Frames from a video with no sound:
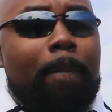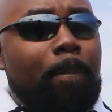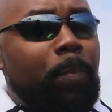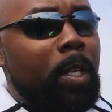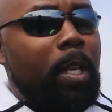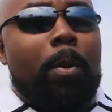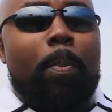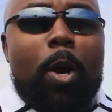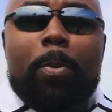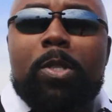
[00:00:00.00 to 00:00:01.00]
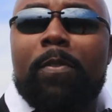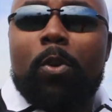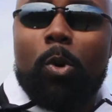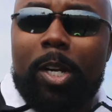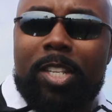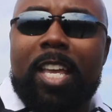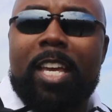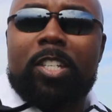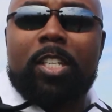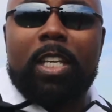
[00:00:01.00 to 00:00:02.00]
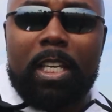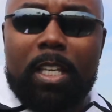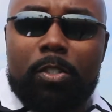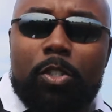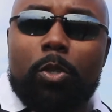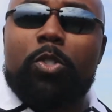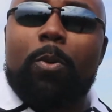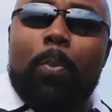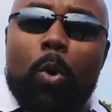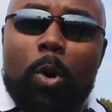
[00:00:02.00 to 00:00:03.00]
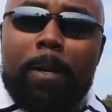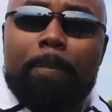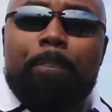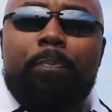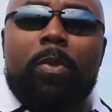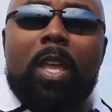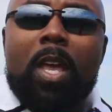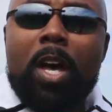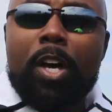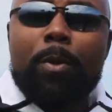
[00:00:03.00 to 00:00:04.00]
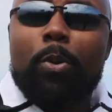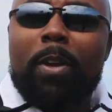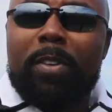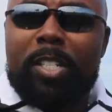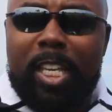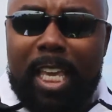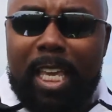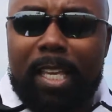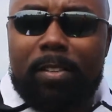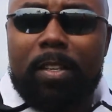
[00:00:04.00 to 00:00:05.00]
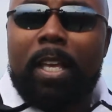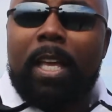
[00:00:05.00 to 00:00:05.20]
The purpose of the organization is to support underprivileged kids.